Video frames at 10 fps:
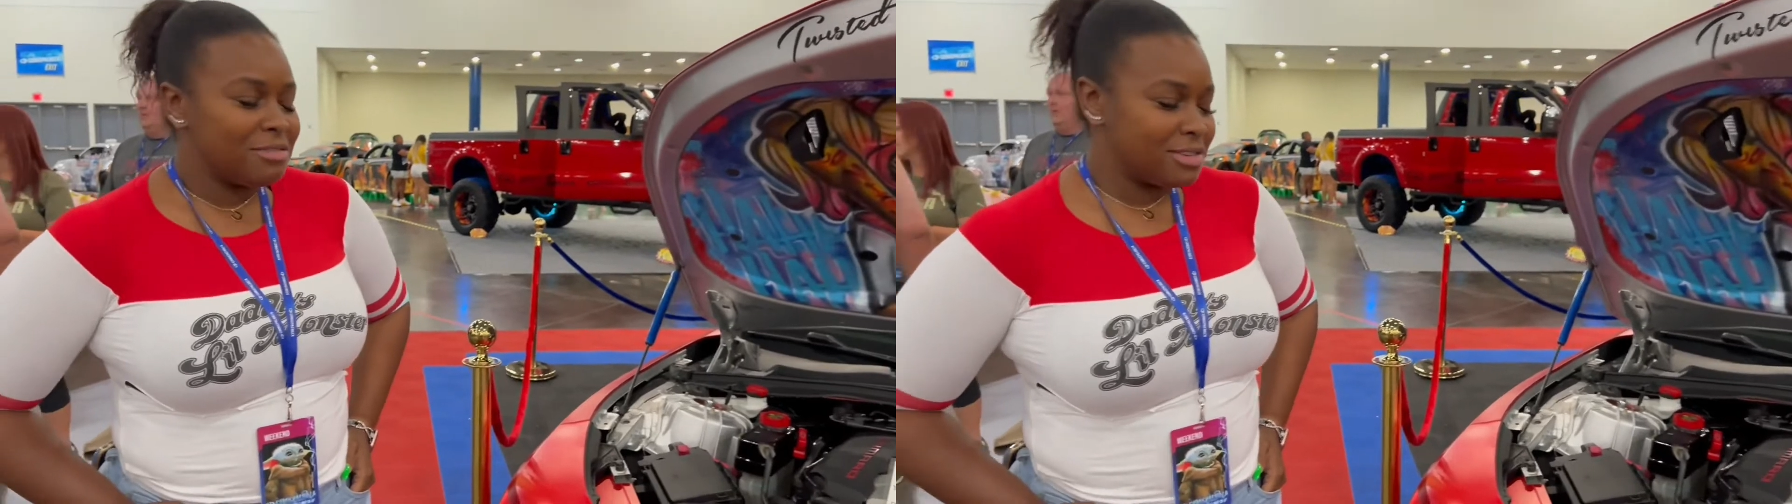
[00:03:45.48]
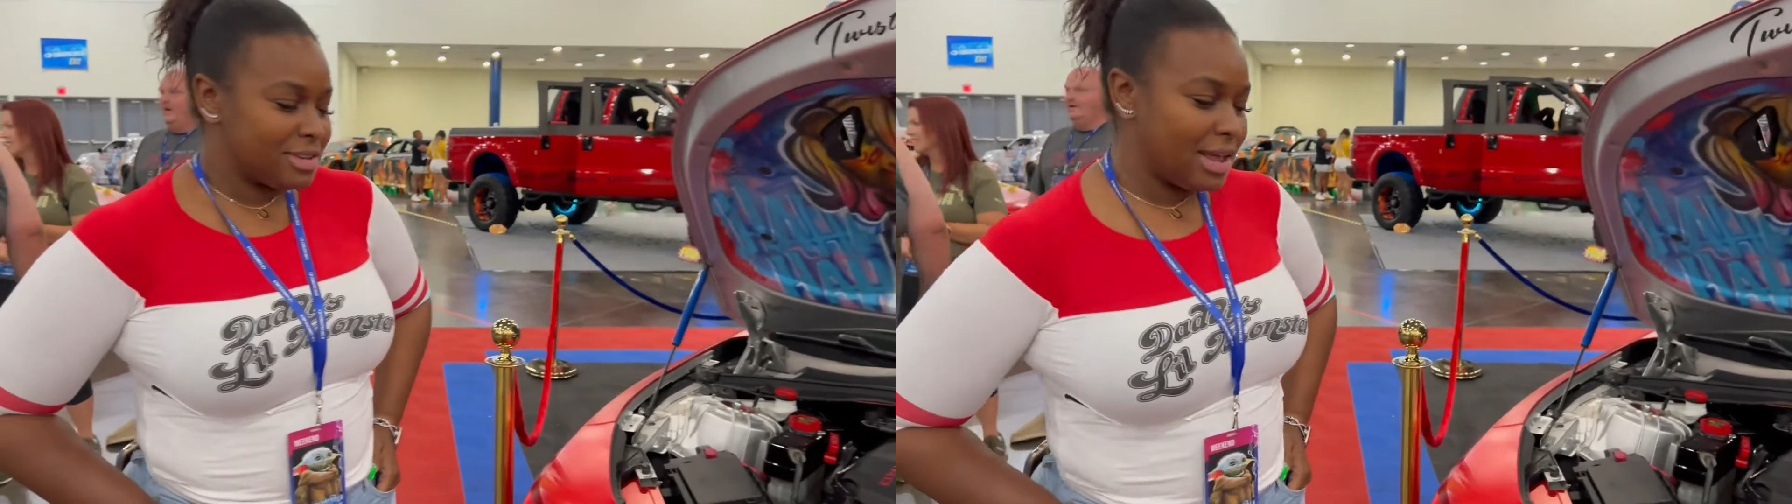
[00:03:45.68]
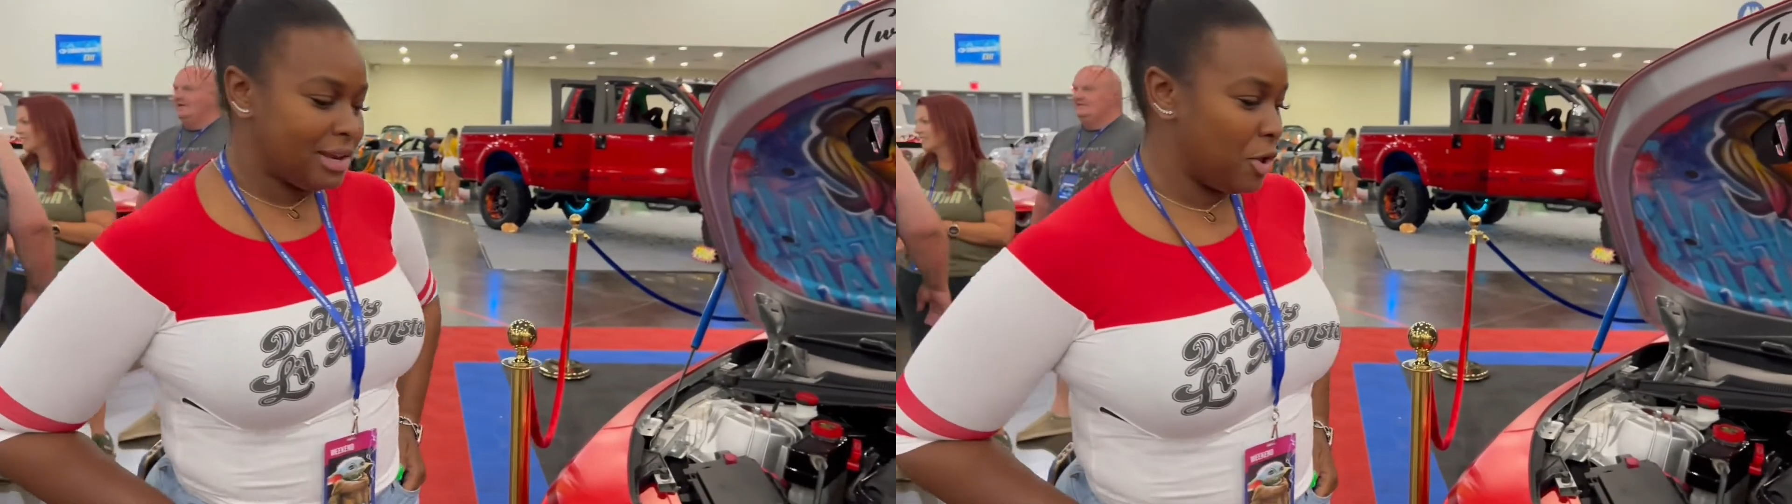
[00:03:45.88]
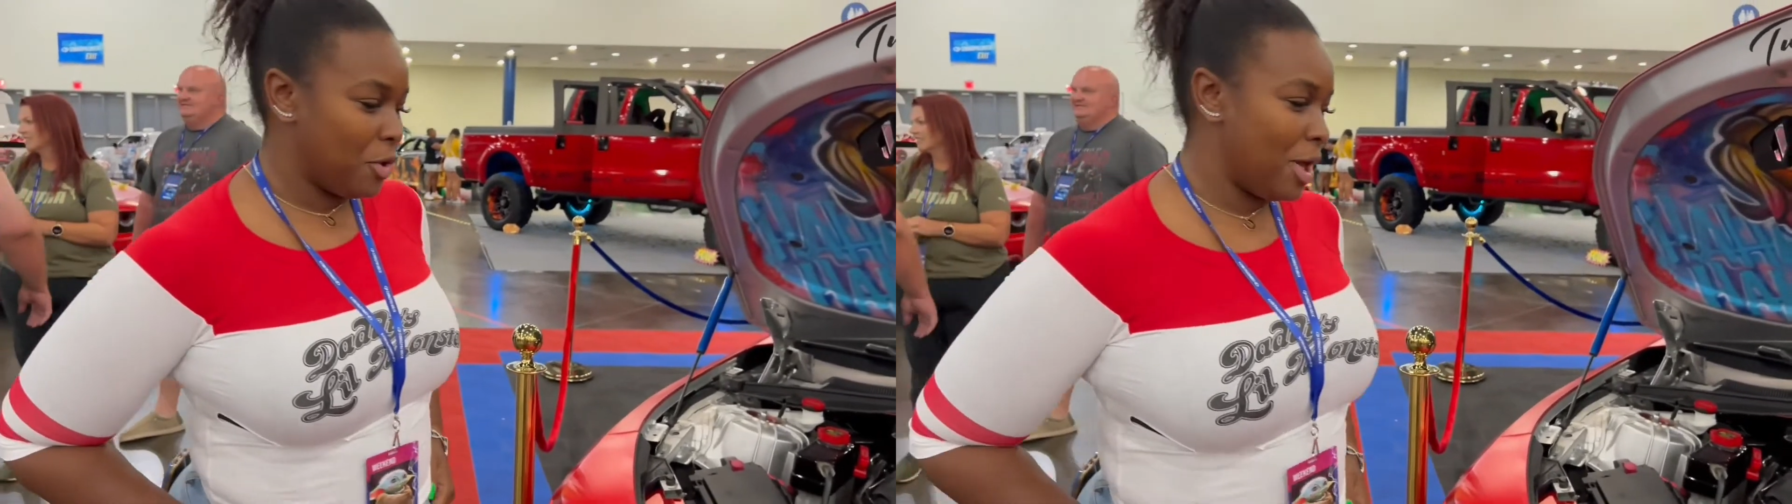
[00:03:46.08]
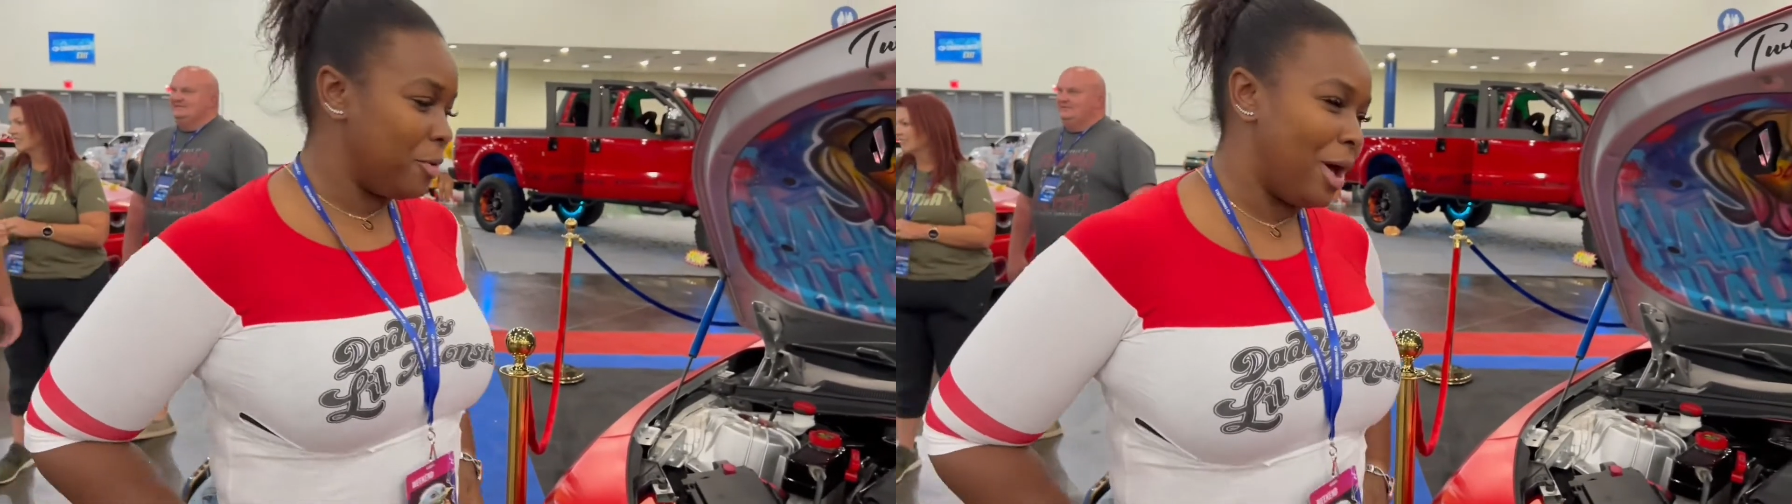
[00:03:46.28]
just like, no, I
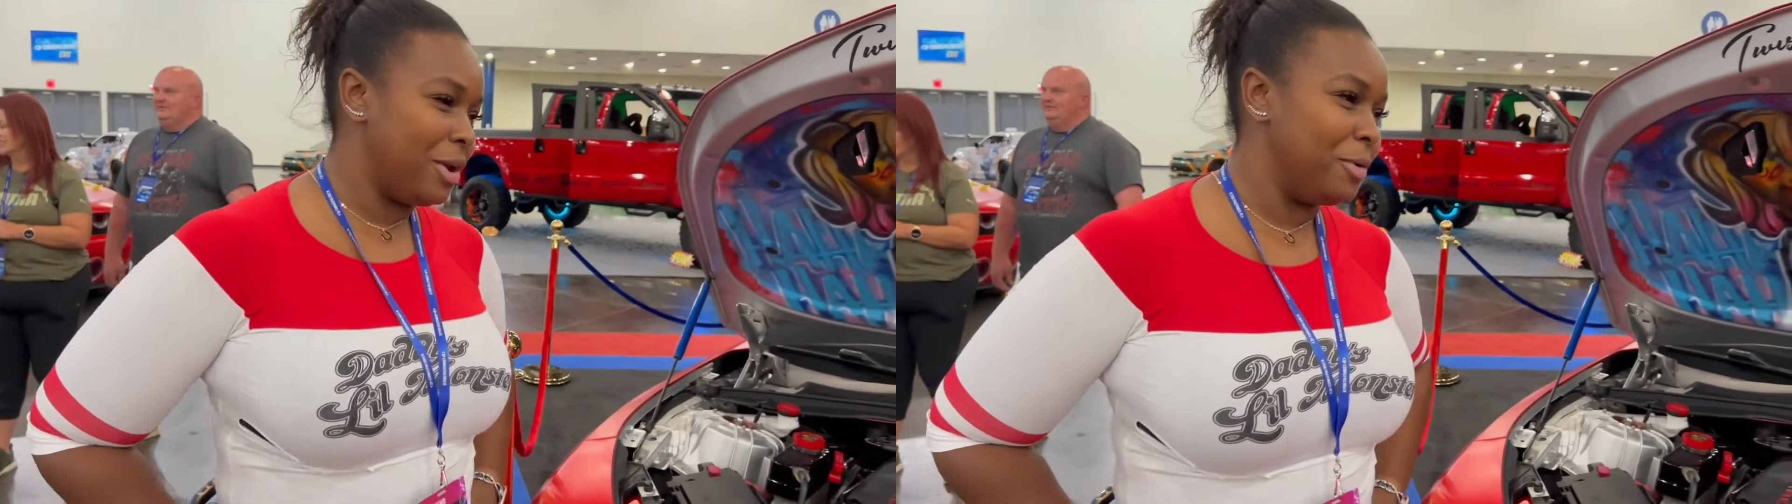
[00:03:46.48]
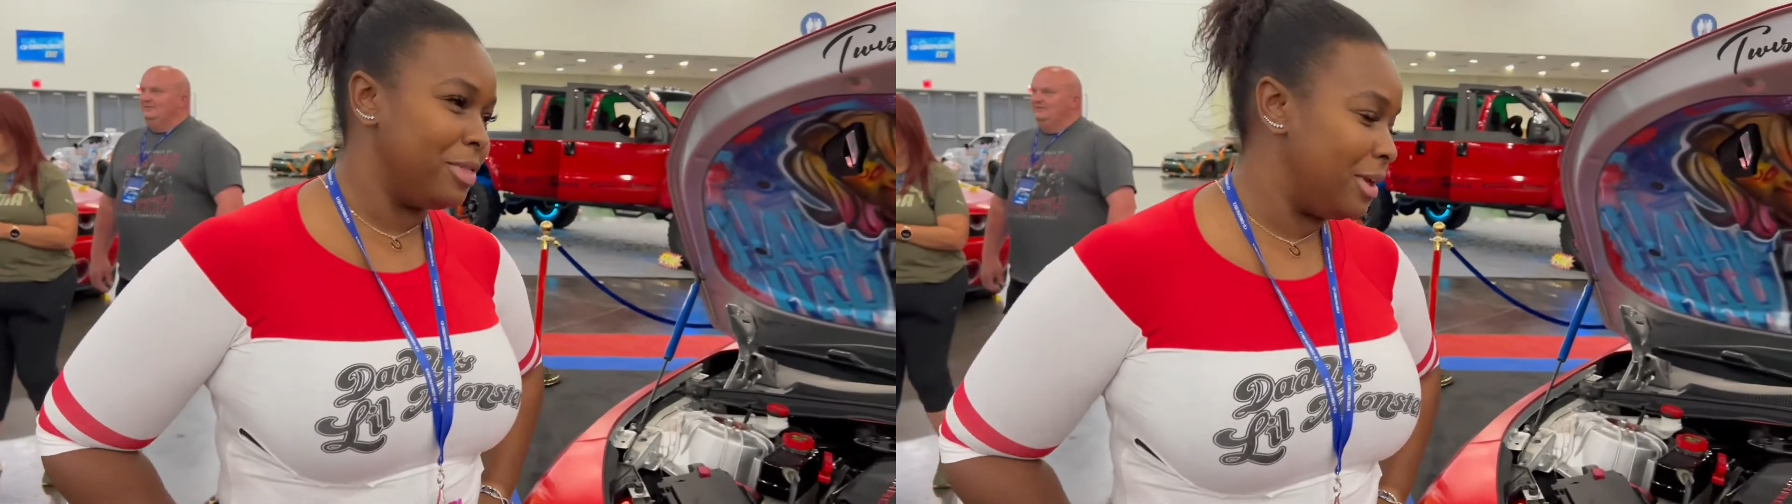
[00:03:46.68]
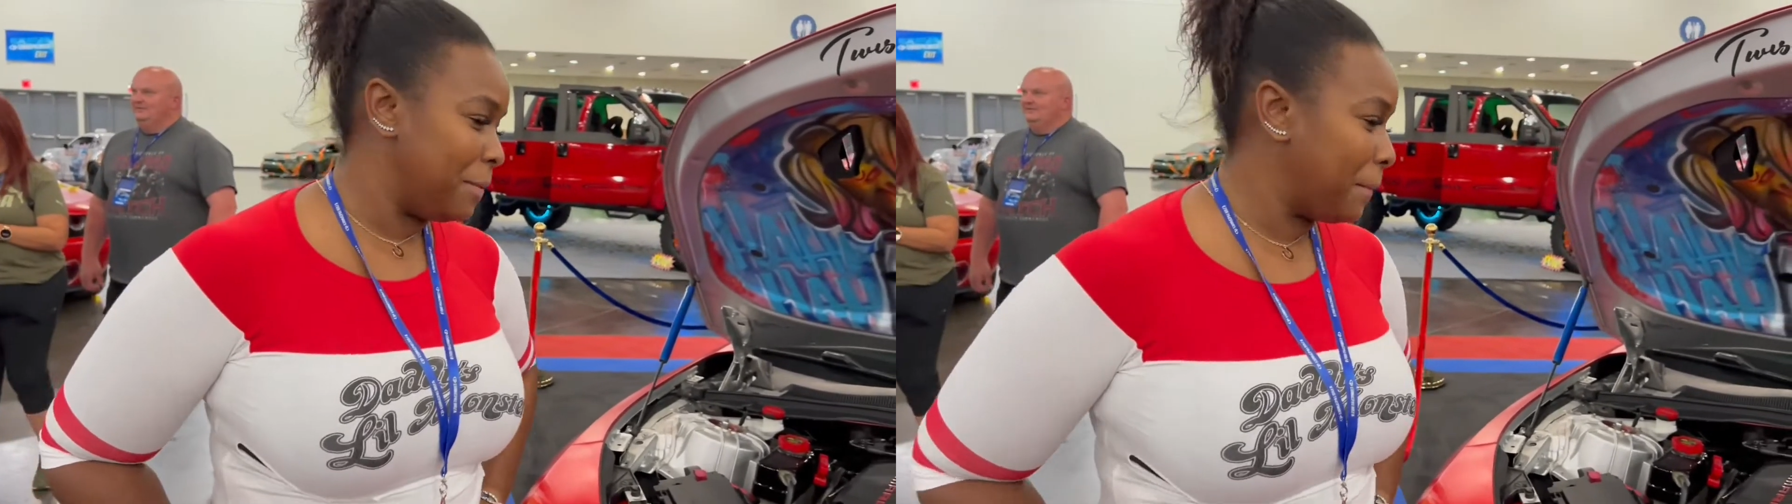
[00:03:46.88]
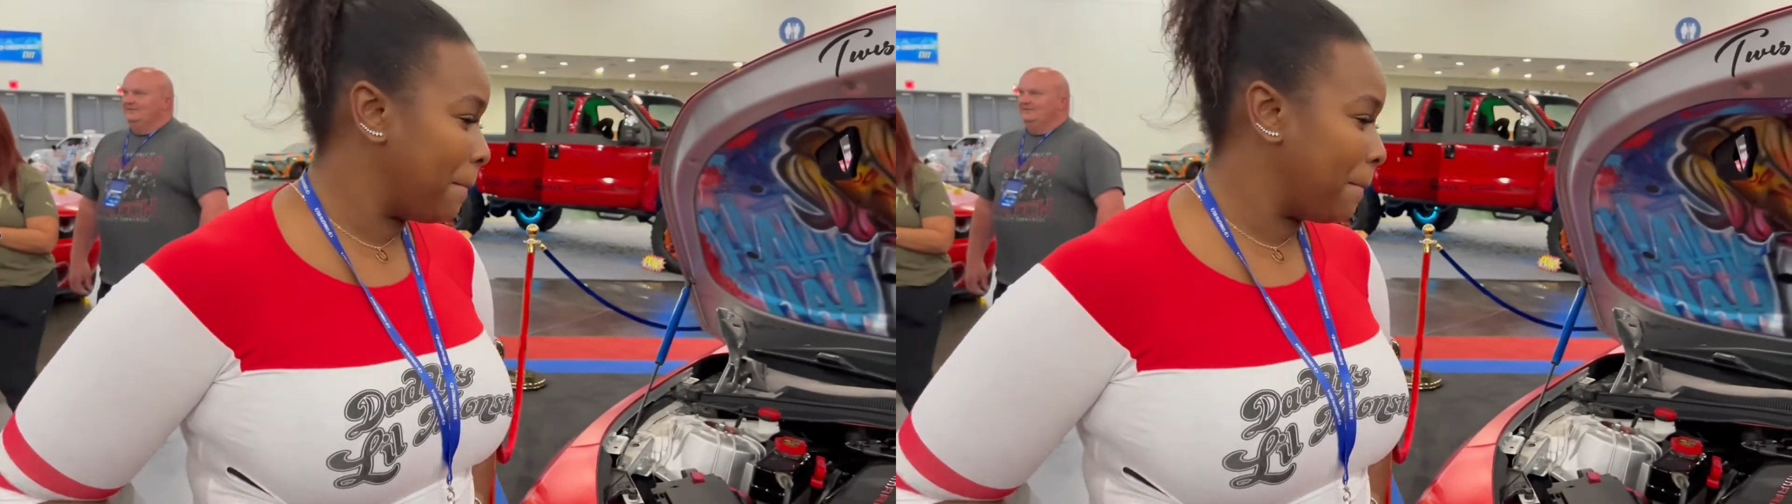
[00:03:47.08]
don't, I don't want that.